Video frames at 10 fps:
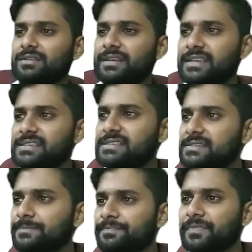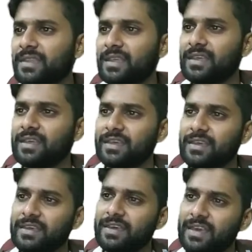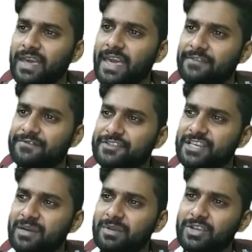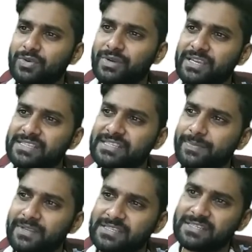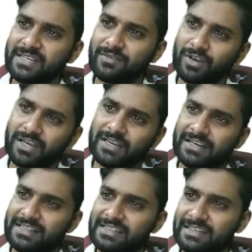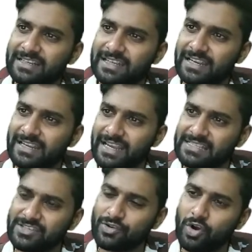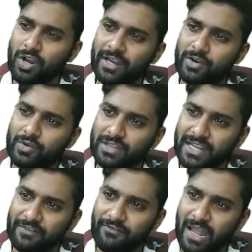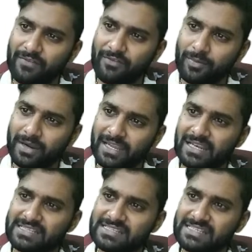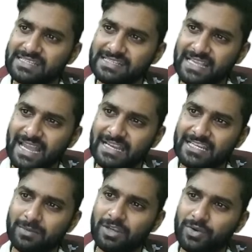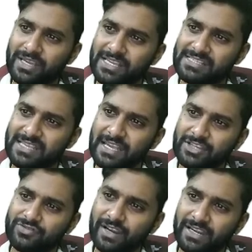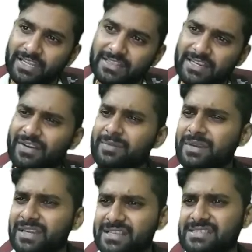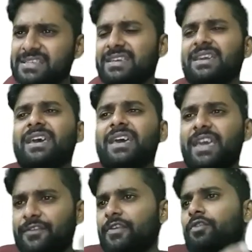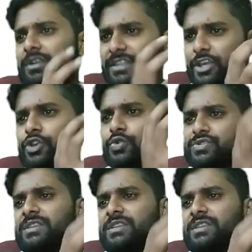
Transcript: Next. FW is represented 138. Guys, you already know that F alphabetically is 6 and W is 23. Why? Because see, if you want the huge